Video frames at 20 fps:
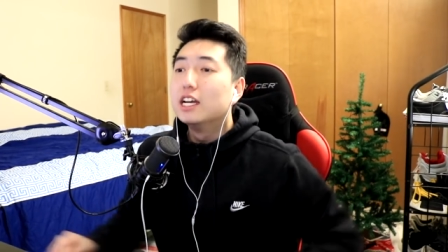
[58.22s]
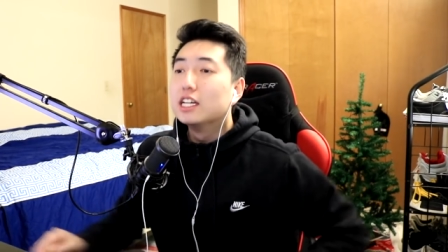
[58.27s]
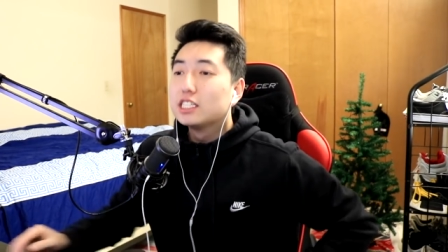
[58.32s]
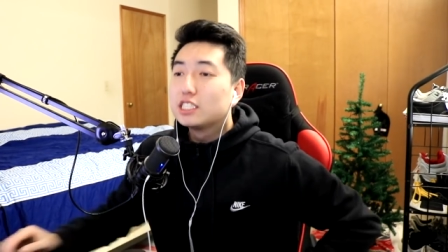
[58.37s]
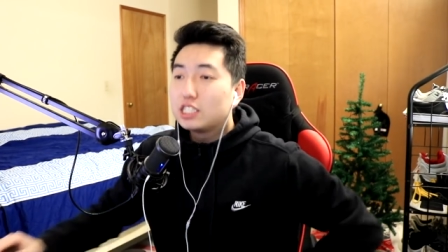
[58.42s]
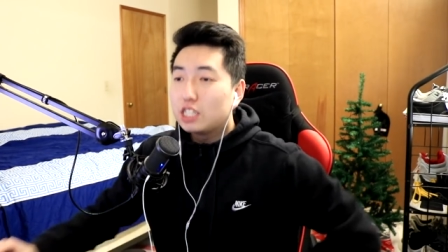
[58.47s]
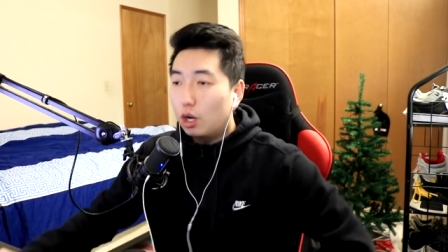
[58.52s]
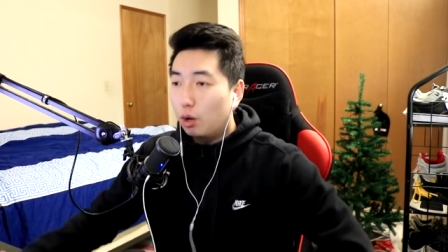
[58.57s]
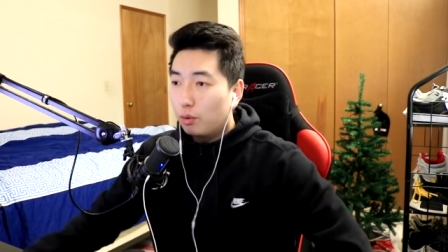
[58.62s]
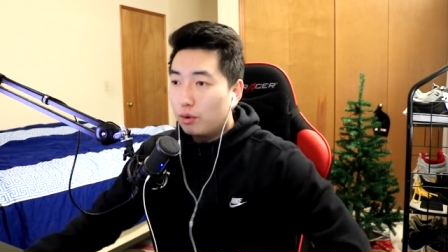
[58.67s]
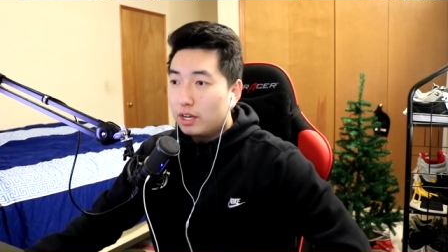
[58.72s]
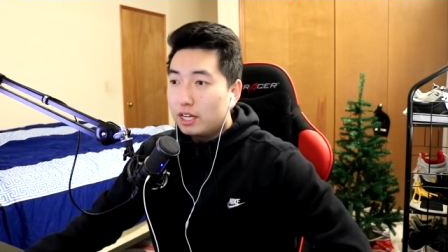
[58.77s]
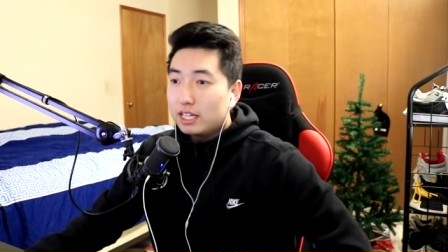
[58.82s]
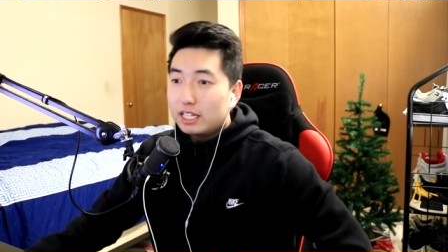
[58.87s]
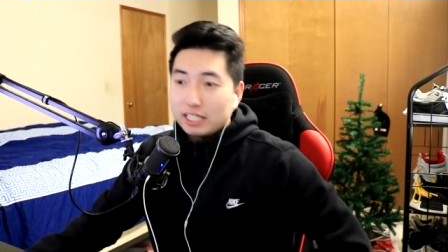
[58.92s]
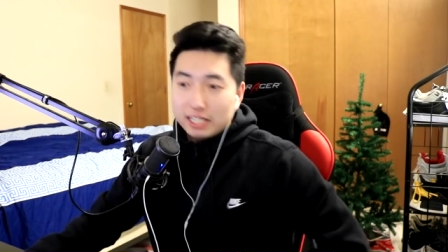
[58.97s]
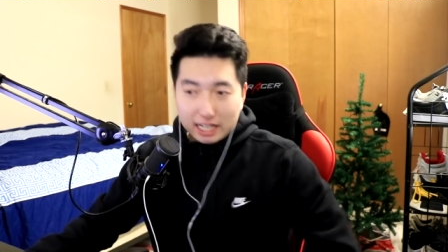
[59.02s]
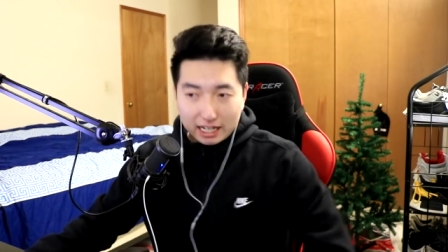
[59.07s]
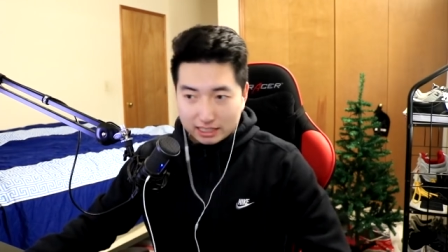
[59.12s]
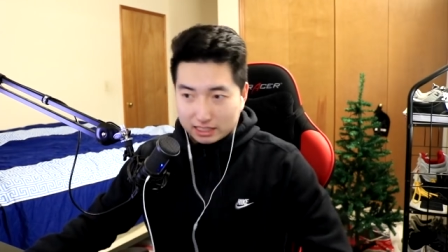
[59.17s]
So
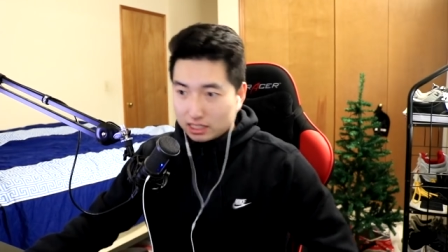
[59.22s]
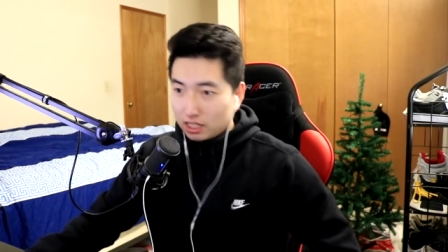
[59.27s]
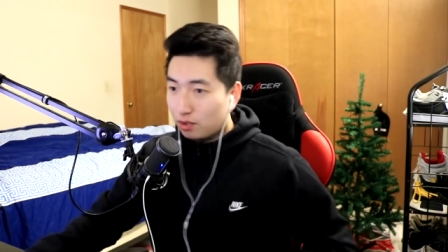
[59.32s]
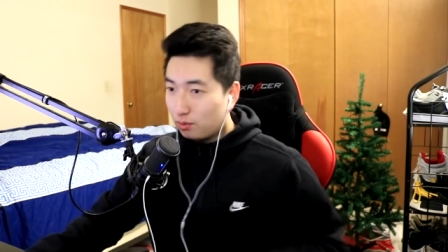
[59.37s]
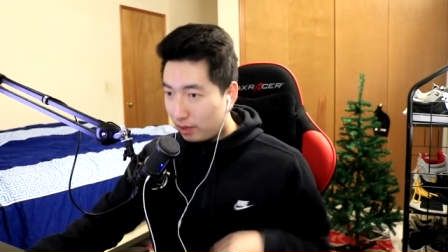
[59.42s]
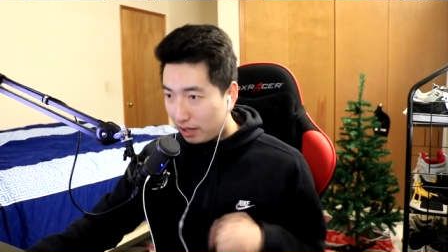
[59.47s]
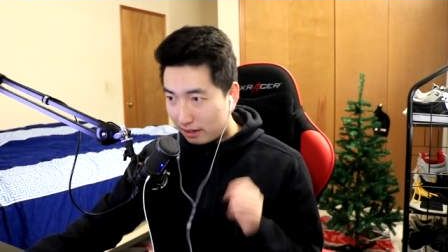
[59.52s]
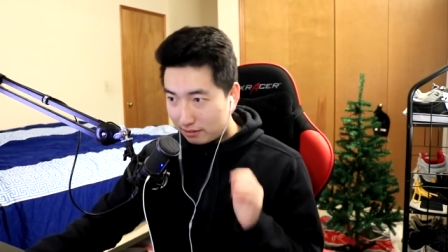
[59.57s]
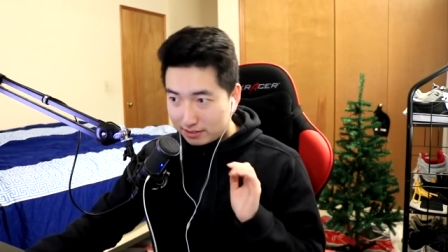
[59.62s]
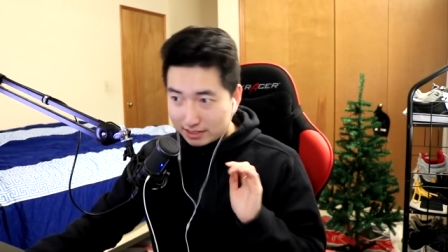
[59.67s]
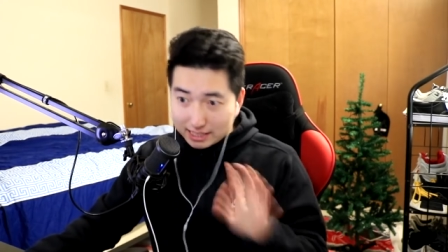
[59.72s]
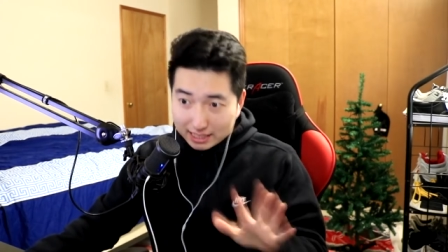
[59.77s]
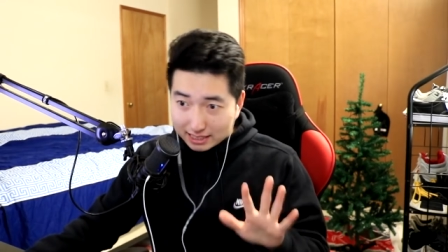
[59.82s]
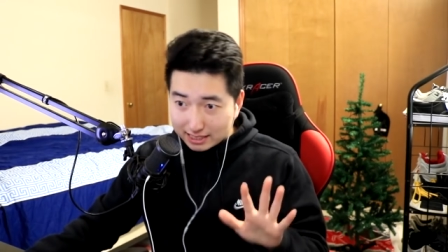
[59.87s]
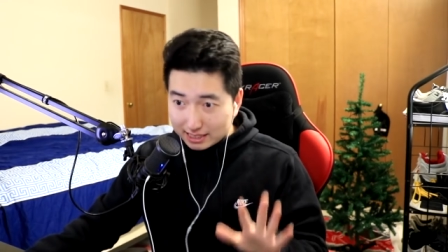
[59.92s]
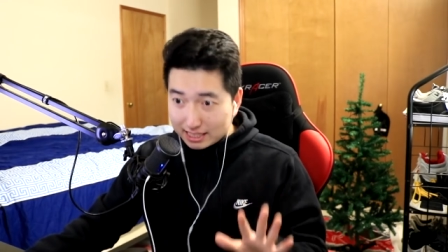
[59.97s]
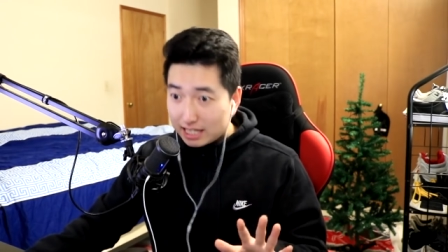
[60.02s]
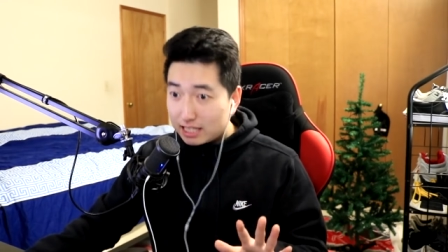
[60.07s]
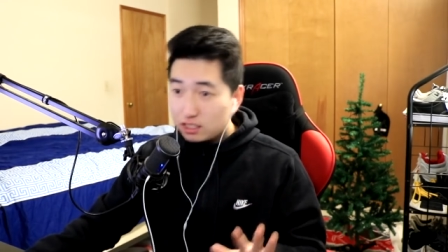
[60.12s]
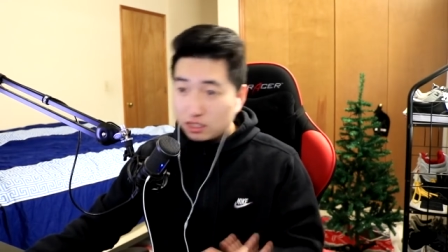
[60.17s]
yes, we have six
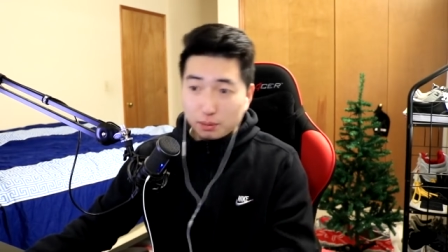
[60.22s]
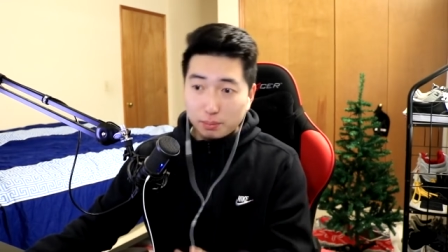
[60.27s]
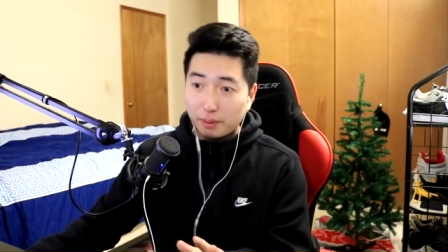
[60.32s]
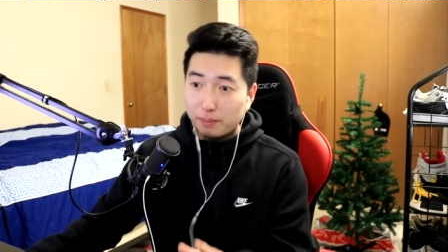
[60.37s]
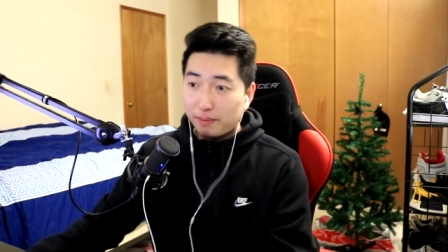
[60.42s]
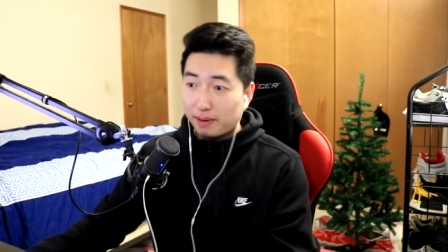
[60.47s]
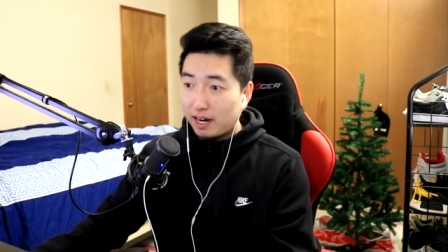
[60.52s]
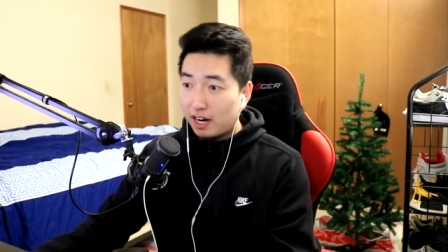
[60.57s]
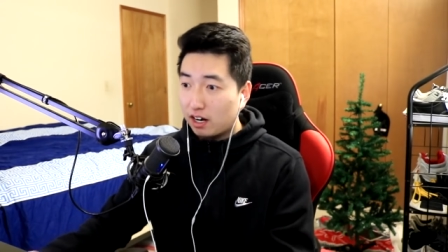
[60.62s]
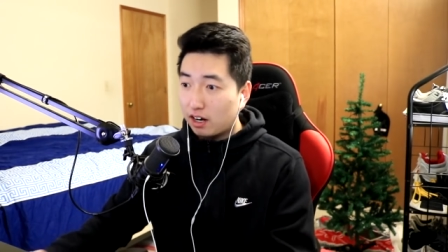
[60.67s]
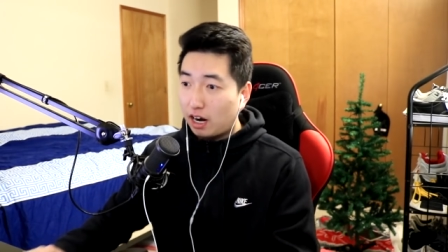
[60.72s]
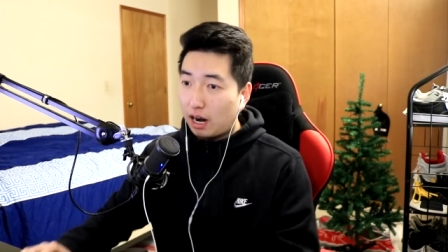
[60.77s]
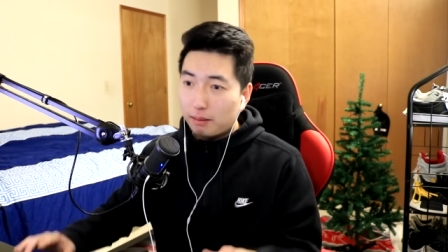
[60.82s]
days to prepare.